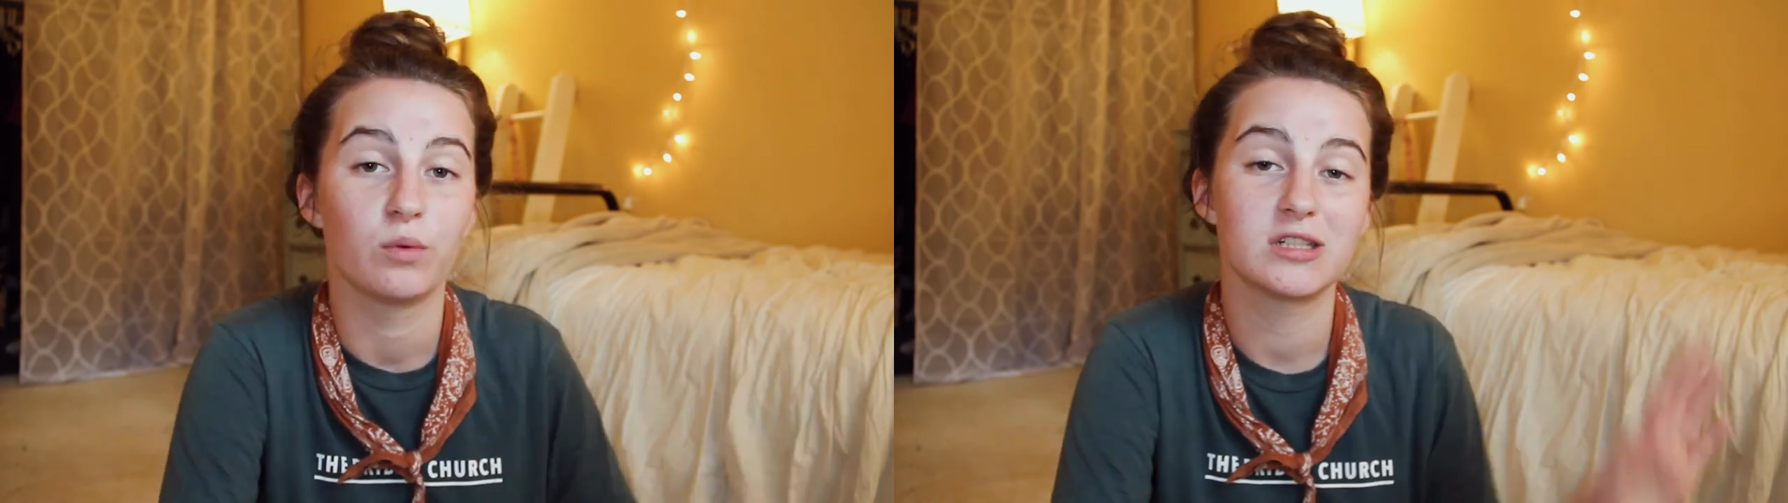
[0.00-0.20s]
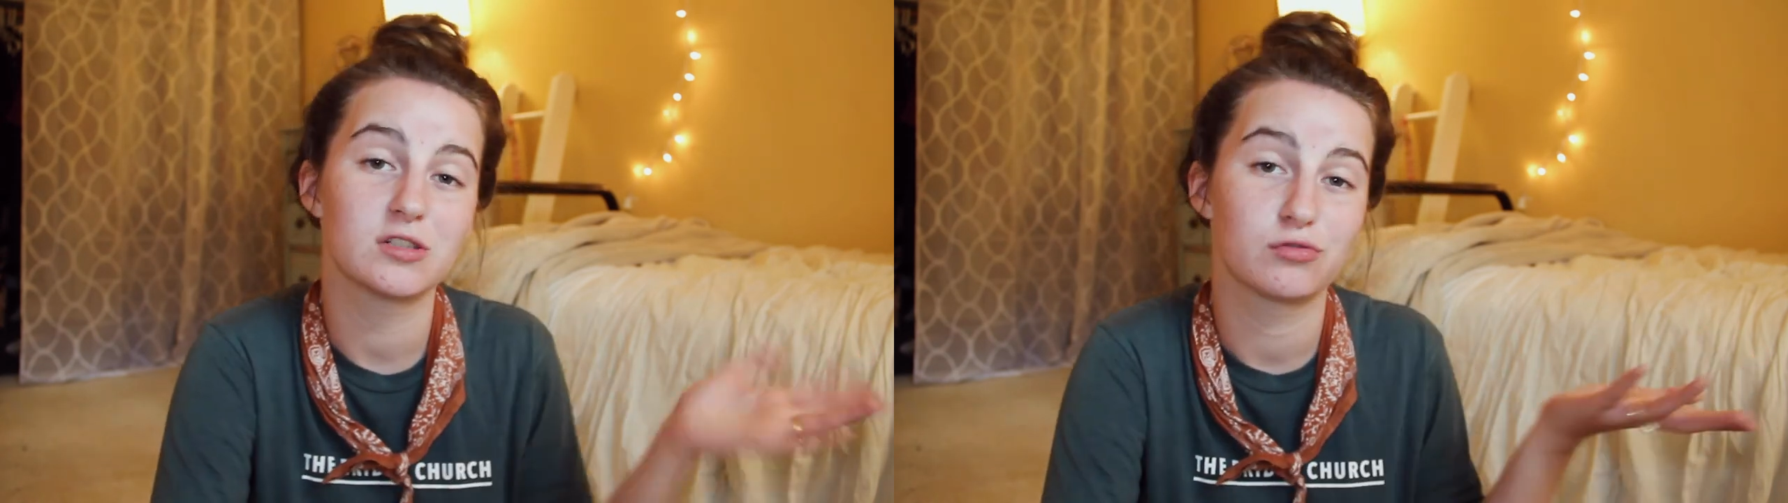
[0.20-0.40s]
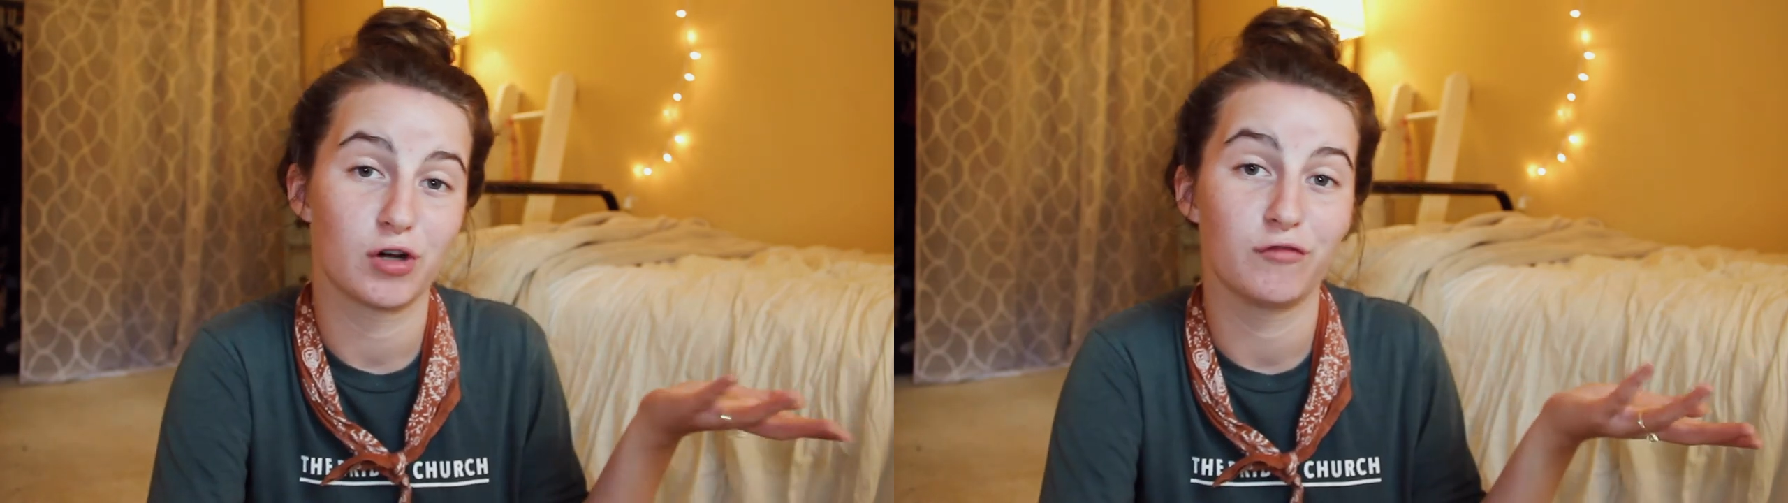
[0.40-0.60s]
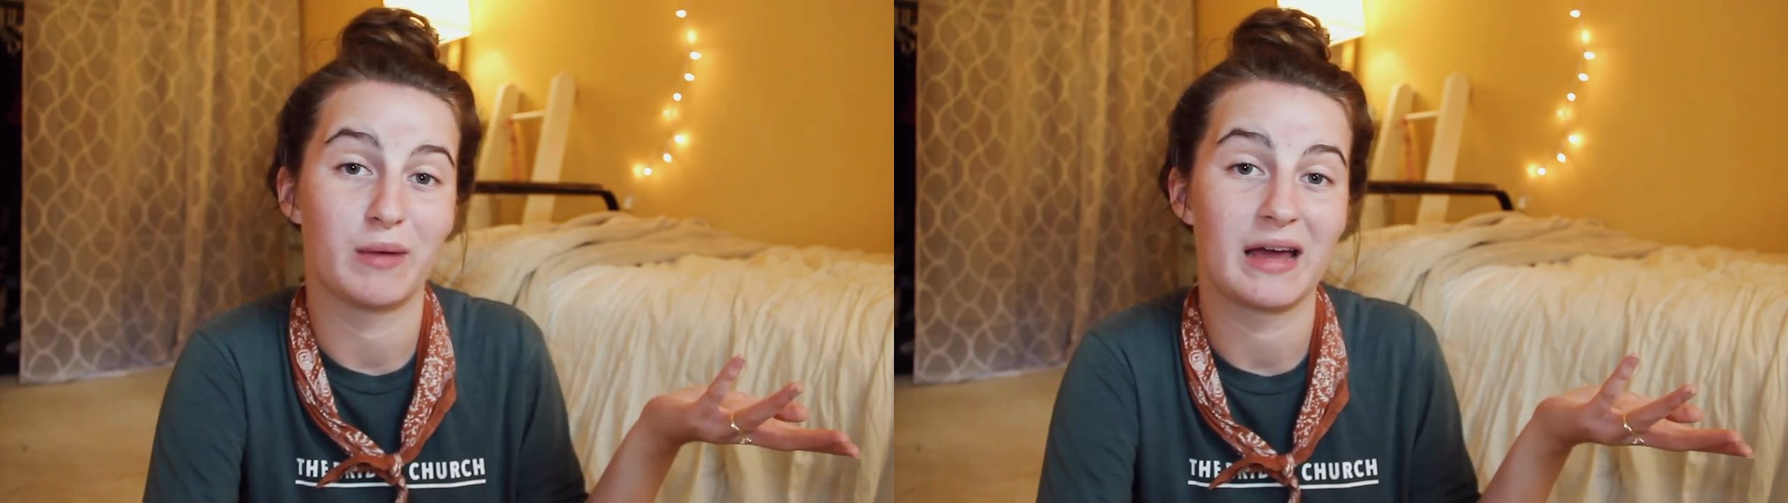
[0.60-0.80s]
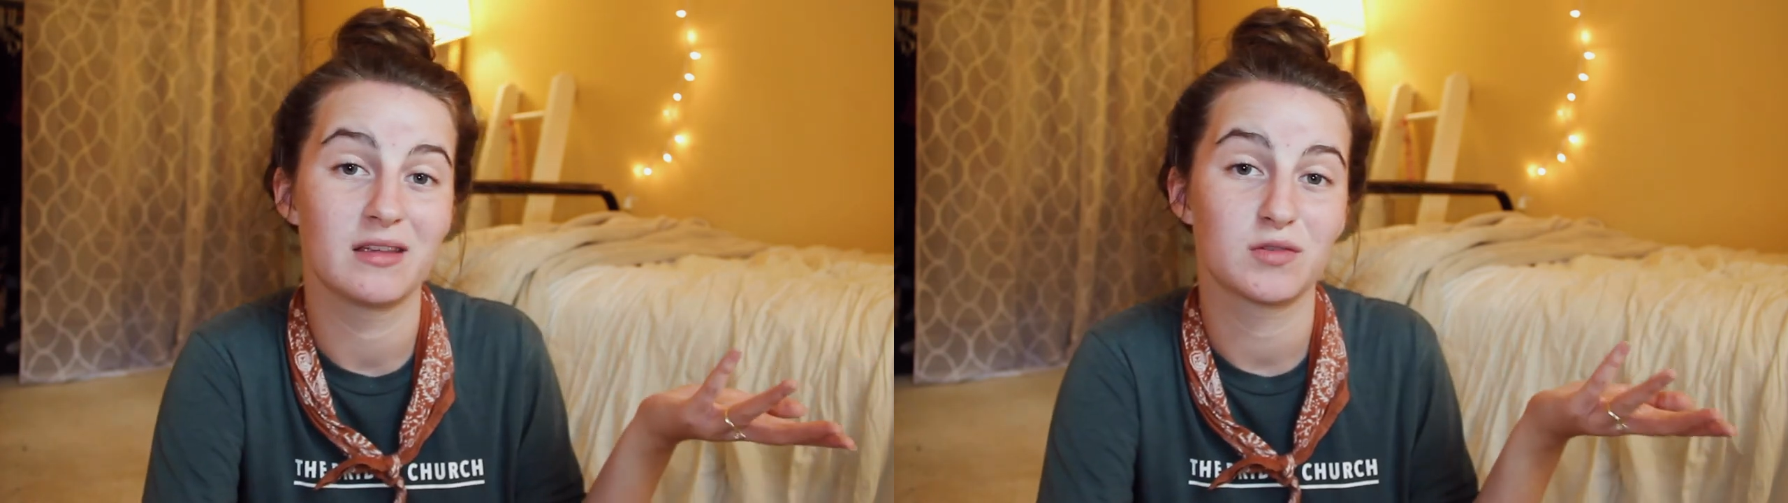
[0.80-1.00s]
We just drove
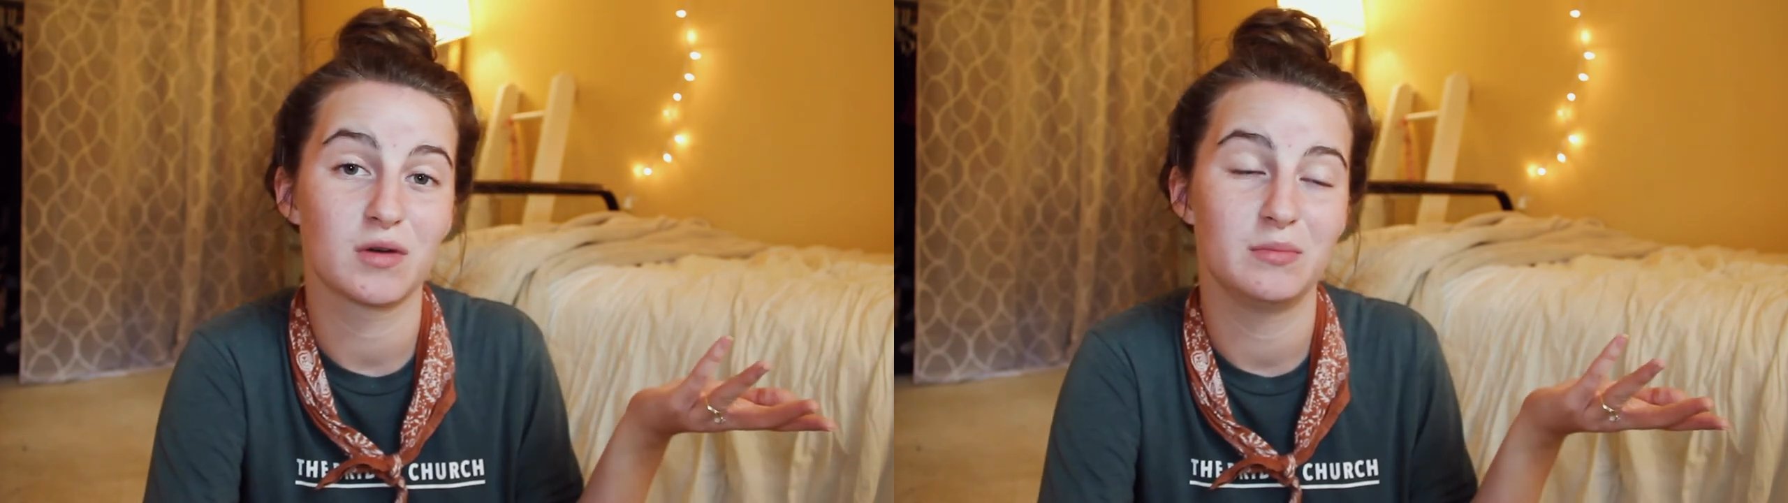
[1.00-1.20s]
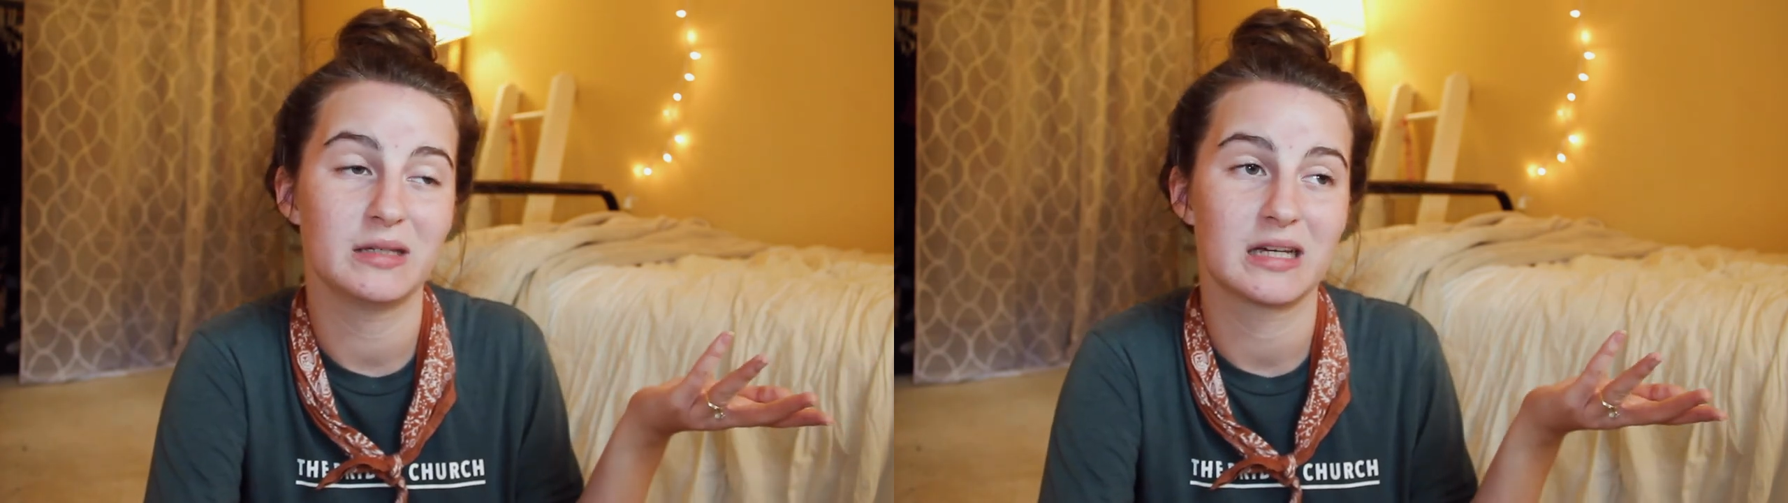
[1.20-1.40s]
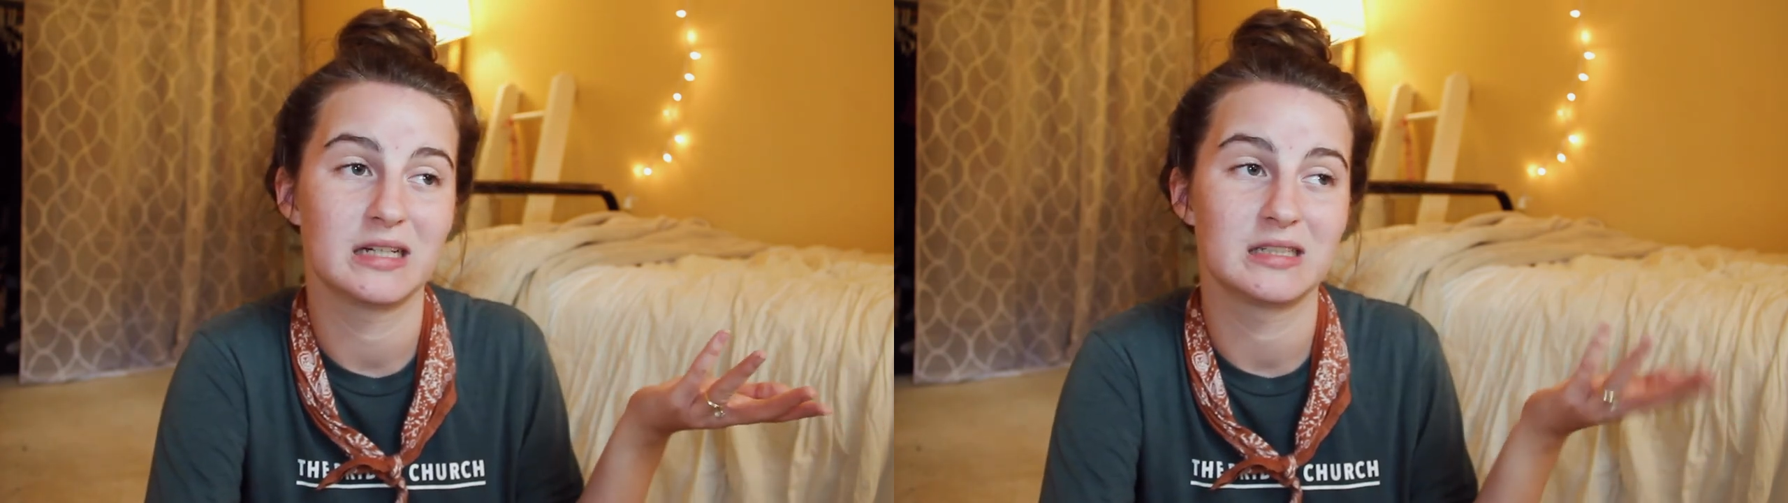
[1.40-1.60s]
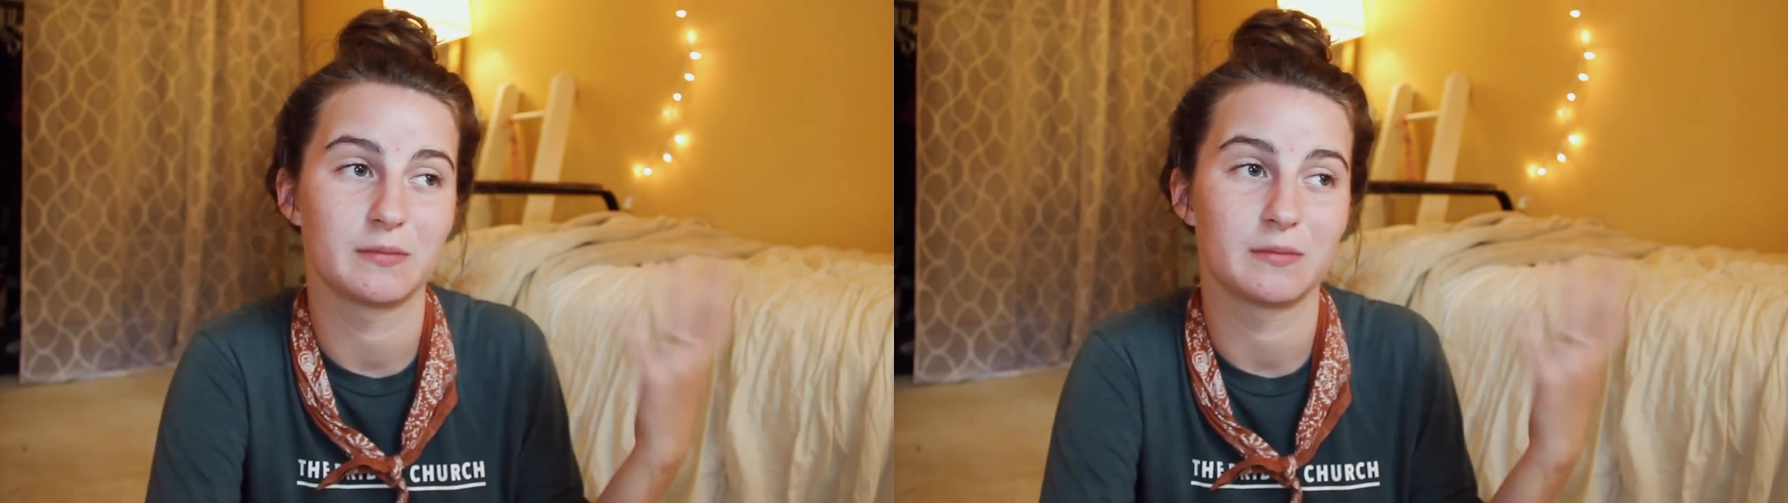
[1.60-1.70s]
by this one because